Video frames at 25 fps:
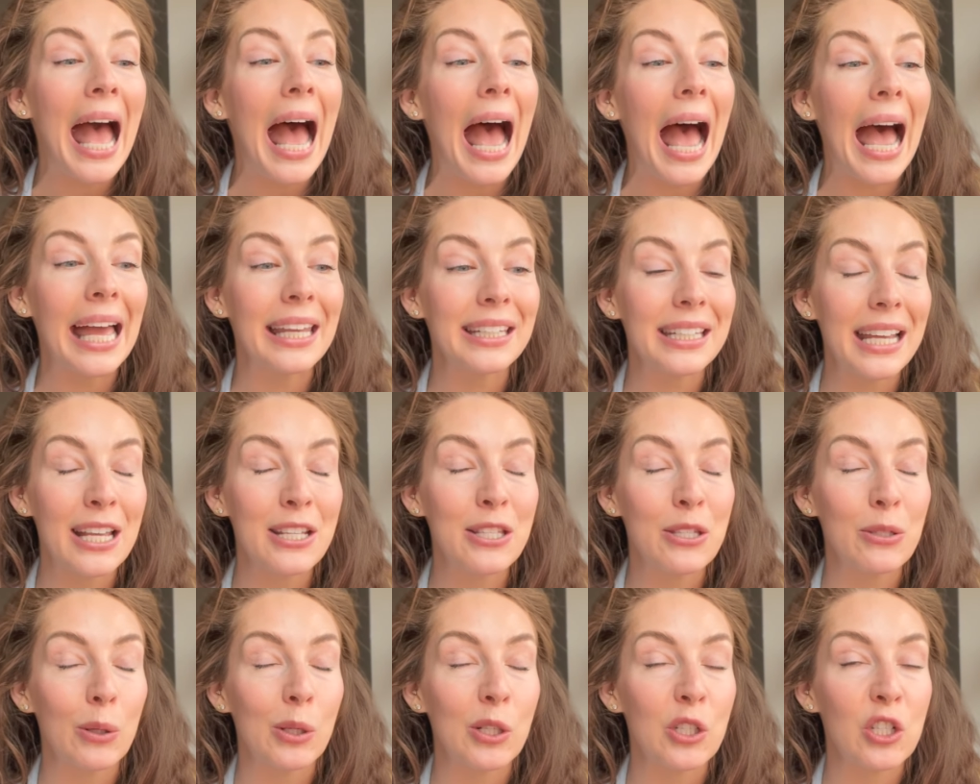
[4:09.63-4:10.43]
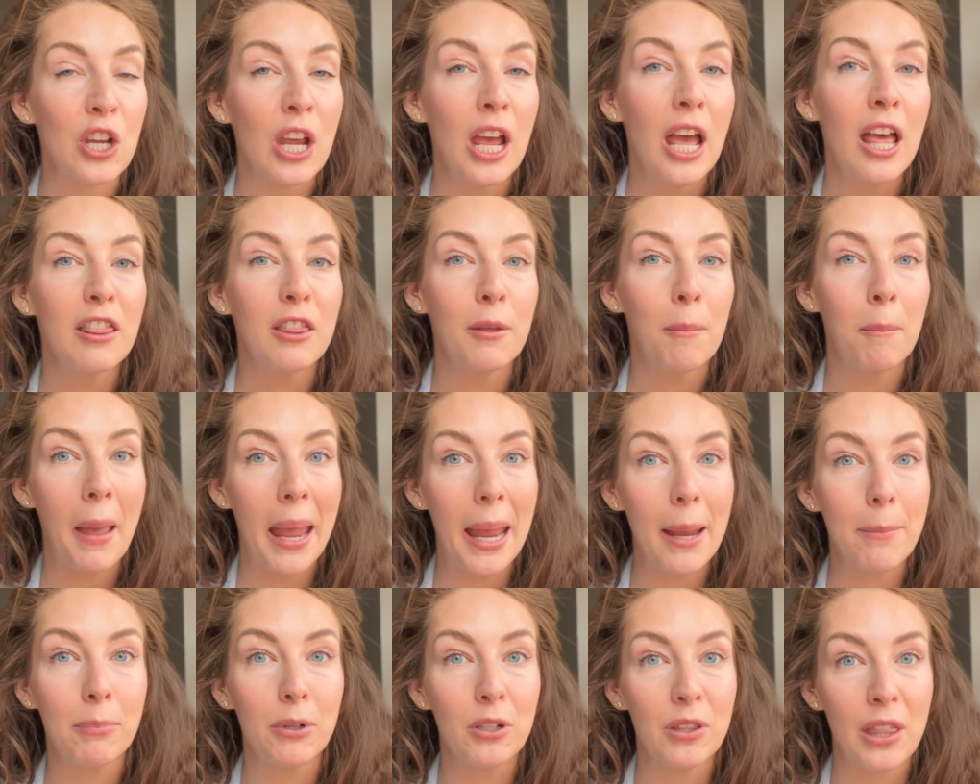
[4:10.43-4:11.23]
And as such, the
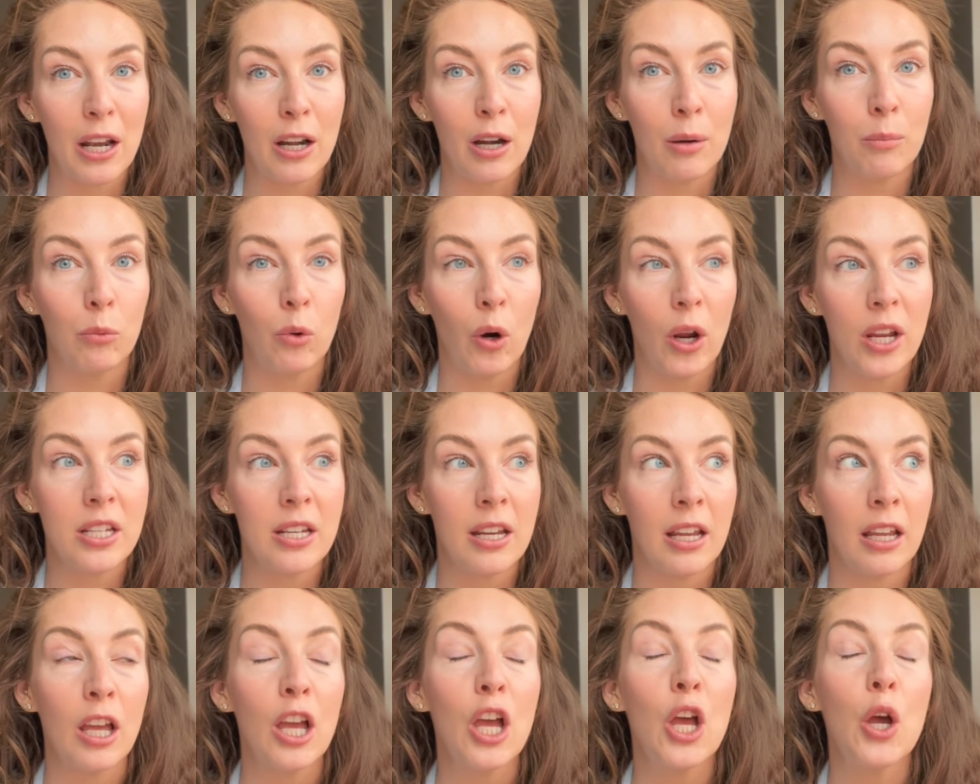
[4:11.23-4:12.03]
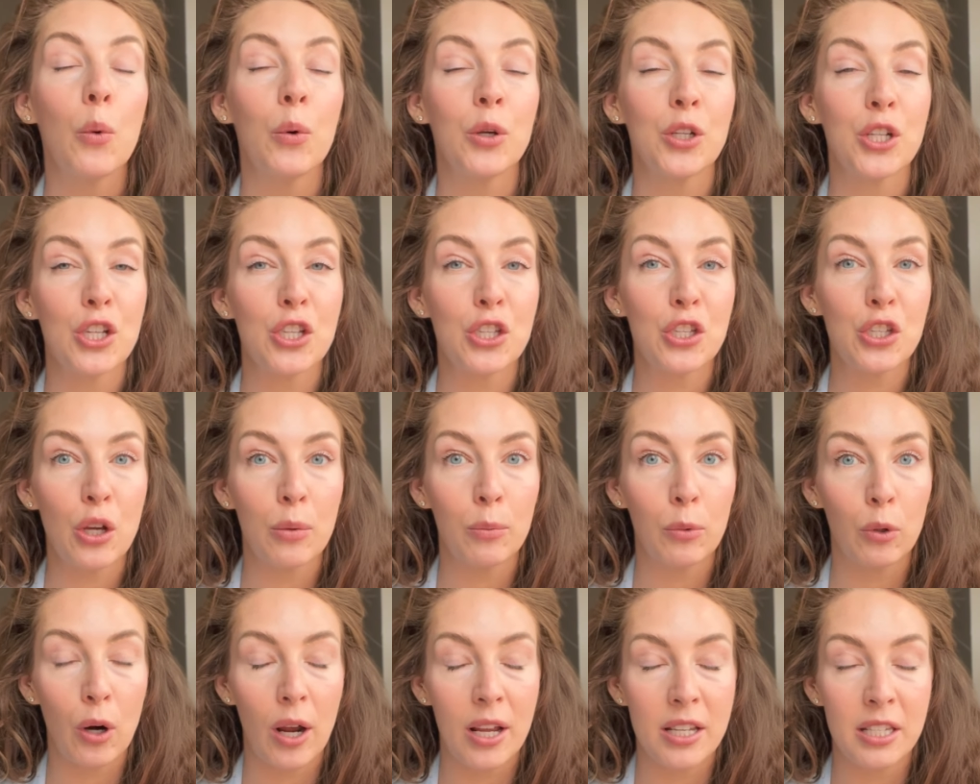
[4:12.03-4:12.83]
paper that I'm writing, which is
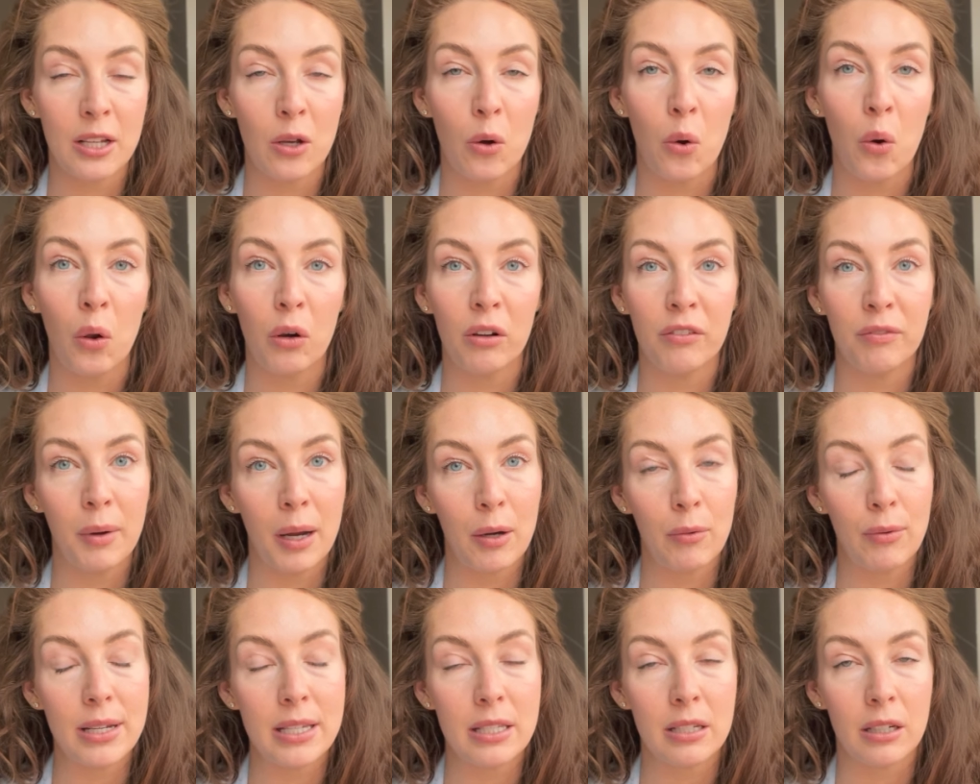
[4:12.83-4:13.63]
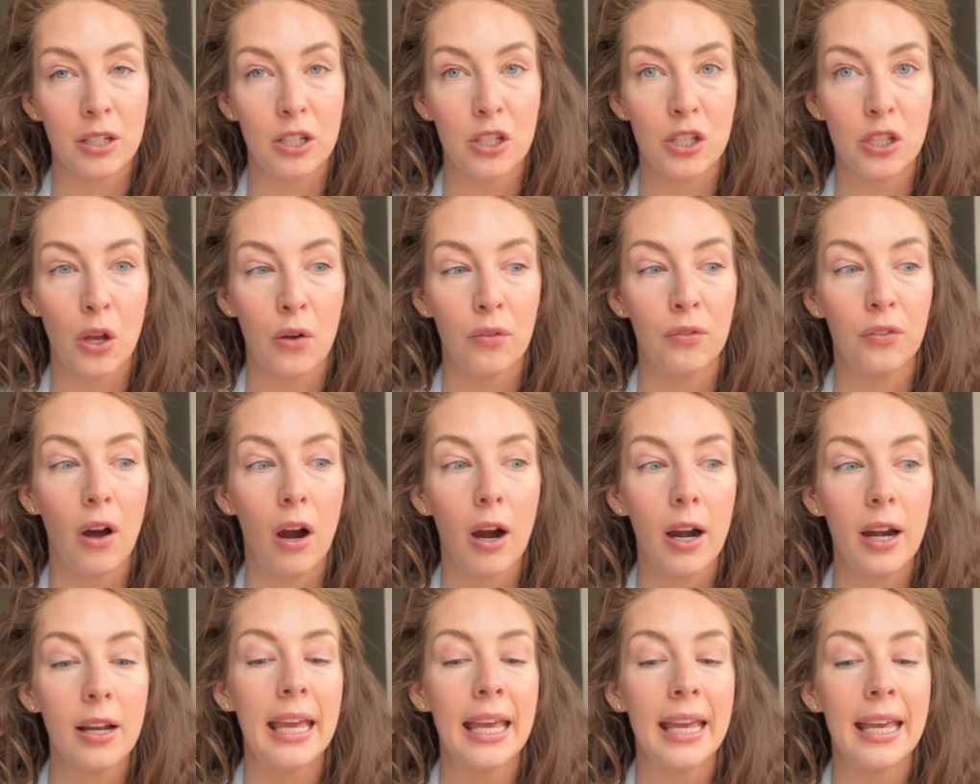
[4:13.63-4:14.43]
summarizing all of my research so
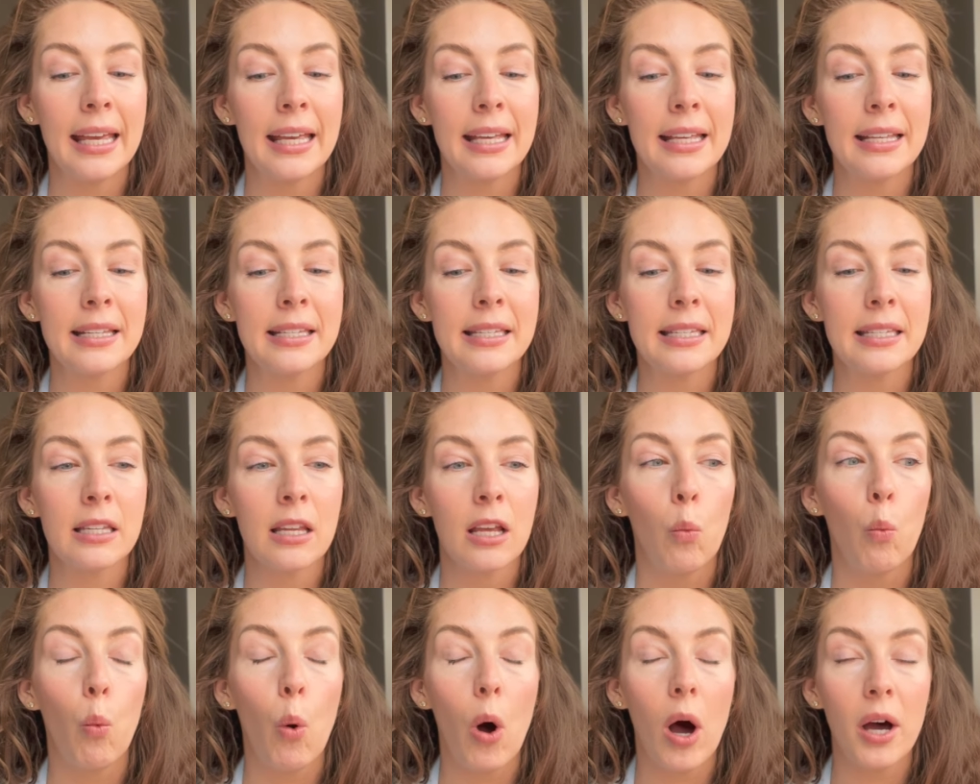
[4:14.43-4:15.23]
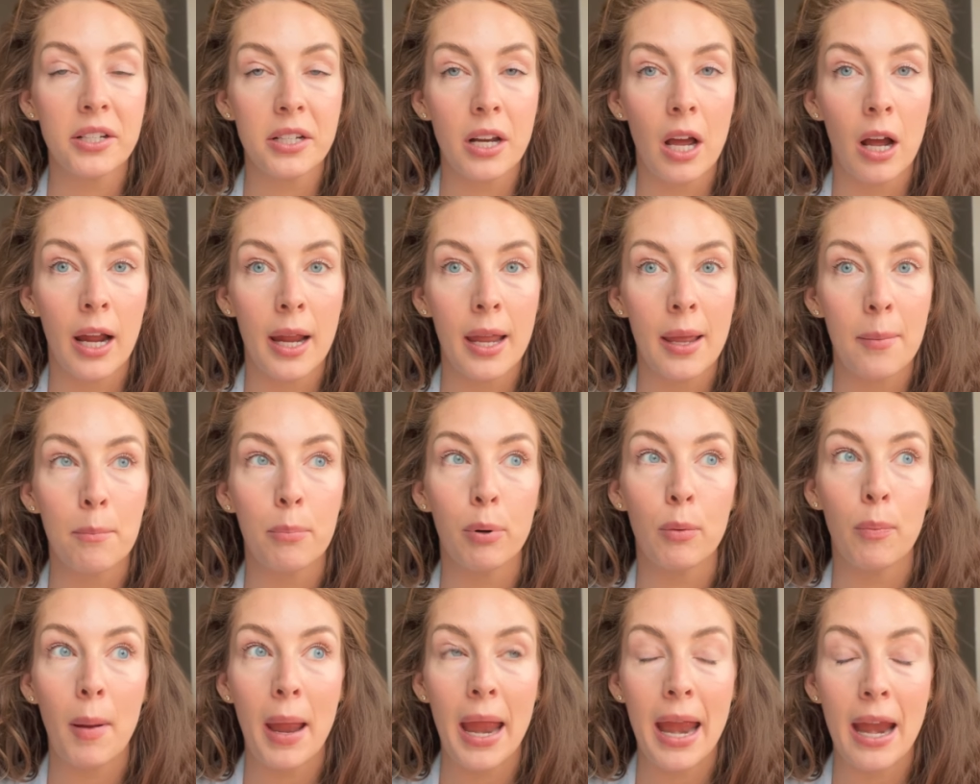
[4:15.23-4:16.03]
far, is what I am
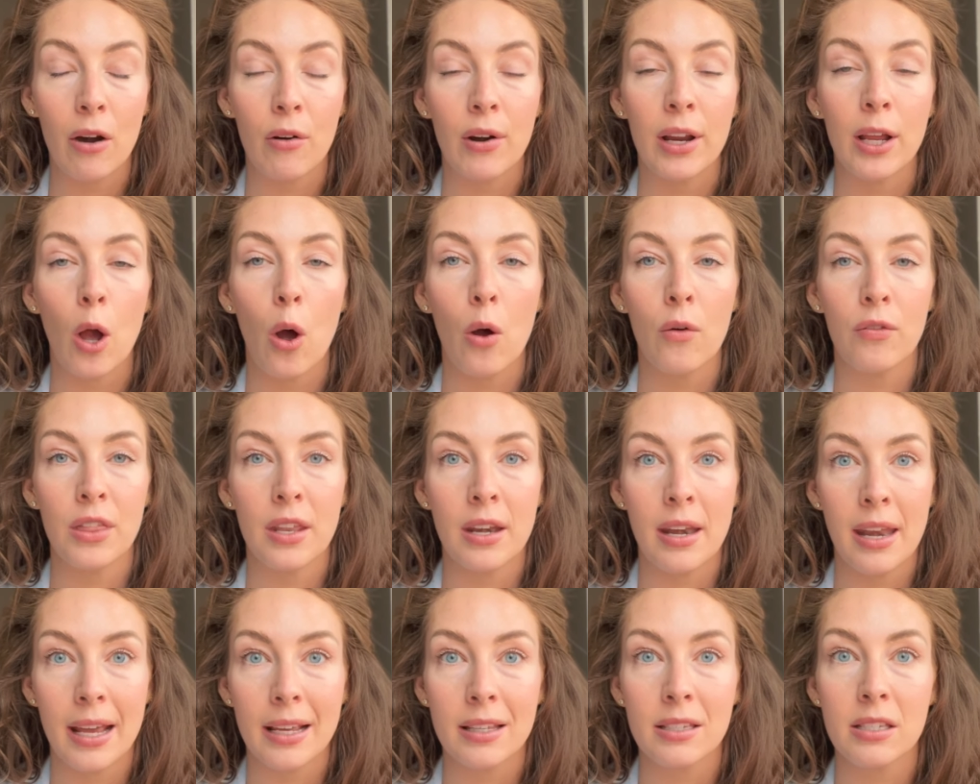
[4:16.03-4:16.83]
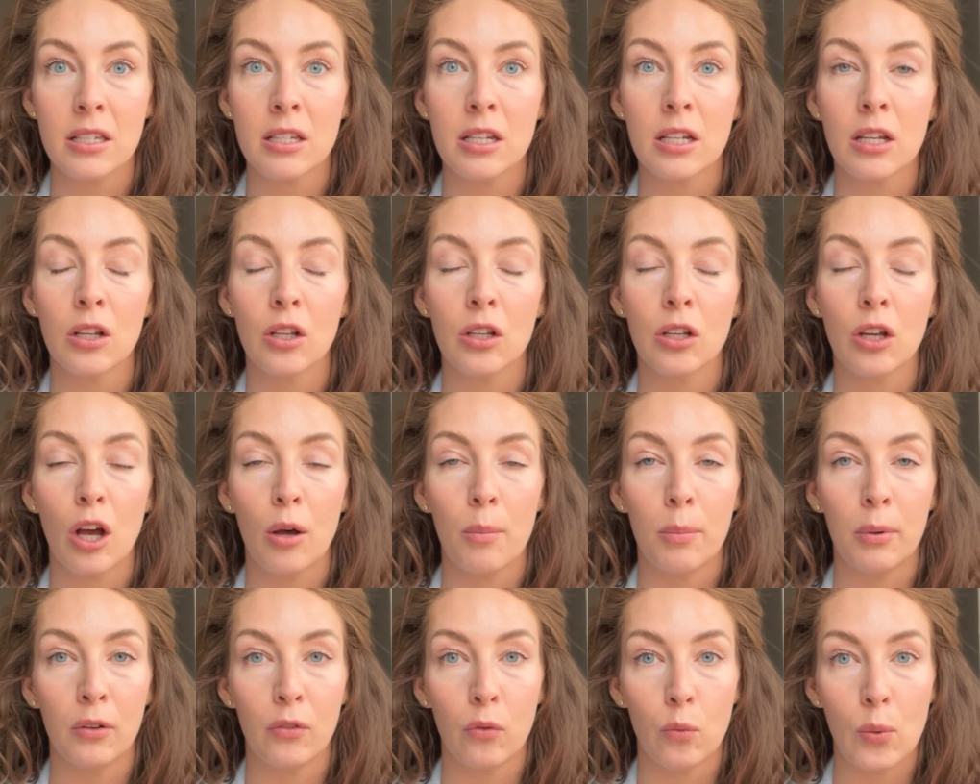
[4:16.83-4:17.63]
preparing over the next
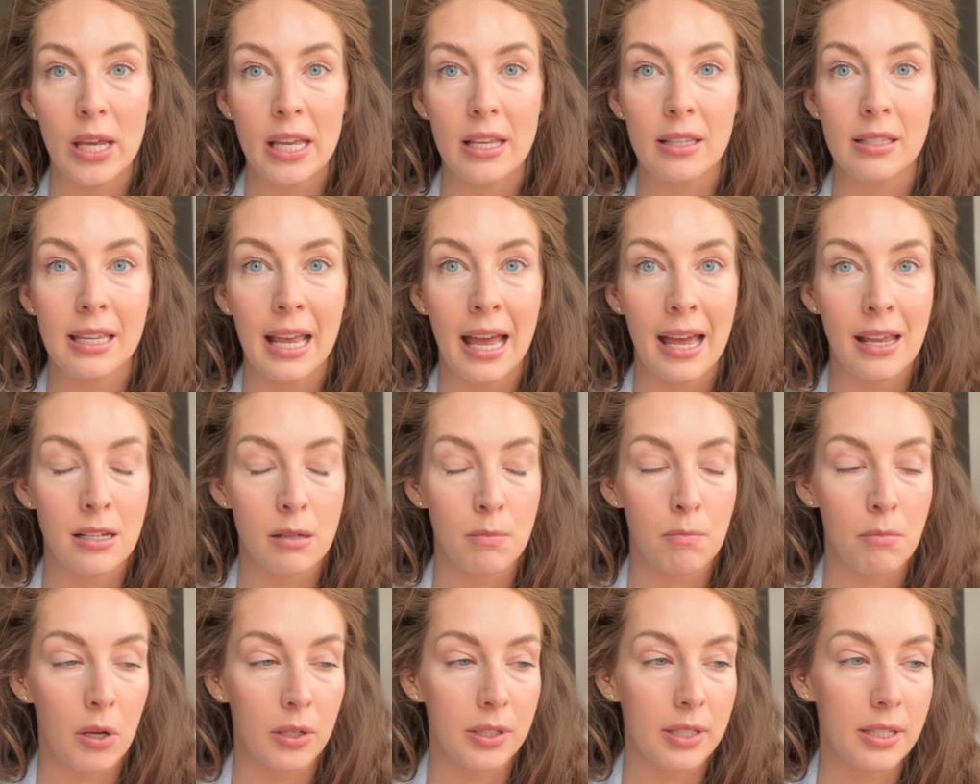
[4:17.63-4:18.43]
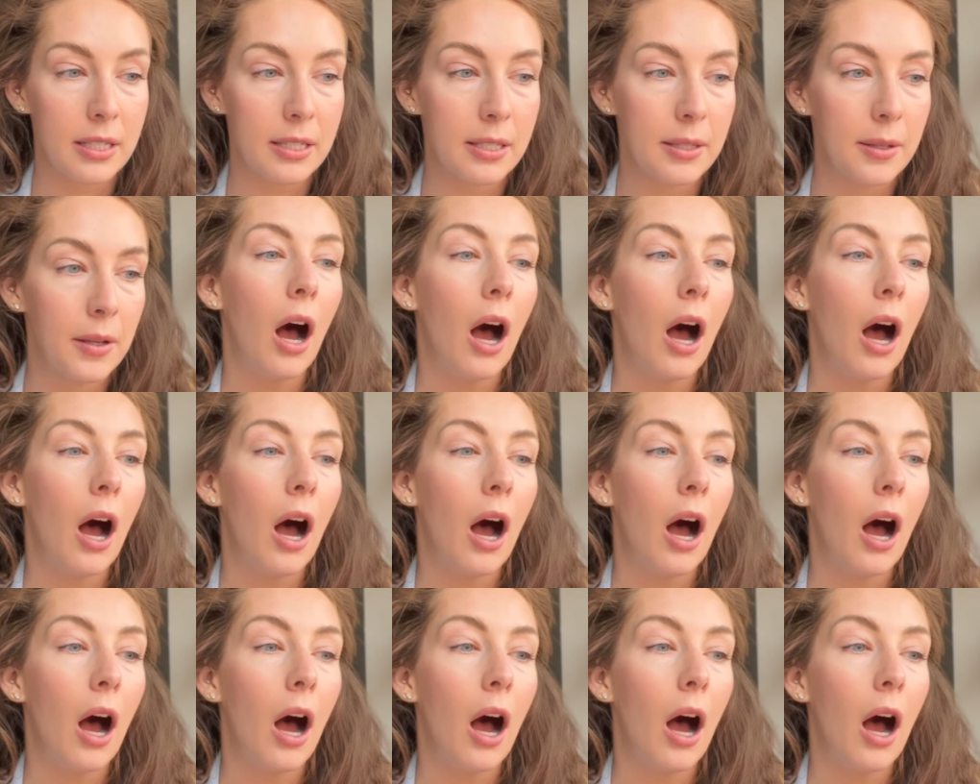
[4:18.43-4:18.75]
couple of weeks and months.